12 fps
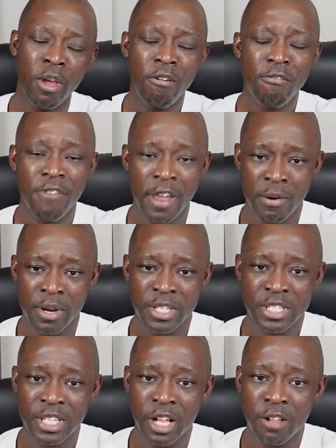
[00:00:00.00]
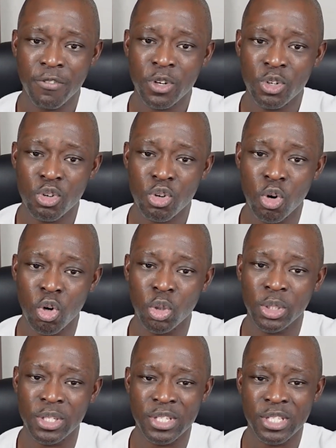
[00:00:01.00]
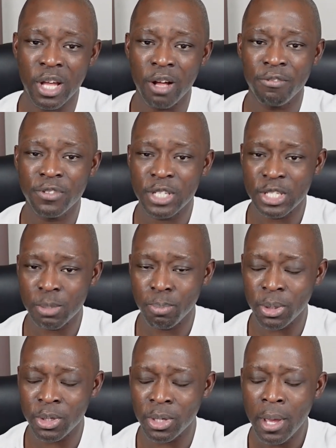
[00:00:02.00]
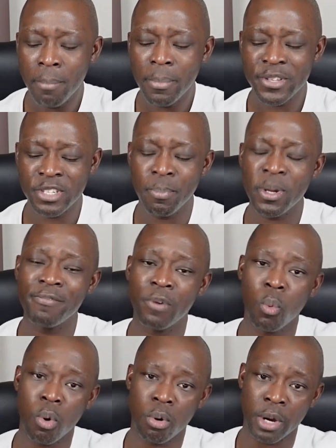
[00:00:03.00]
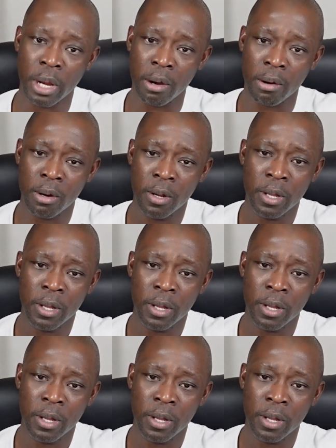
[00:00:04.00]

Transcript: very self-controlled and self-disciplined, but is a bit of a warrior.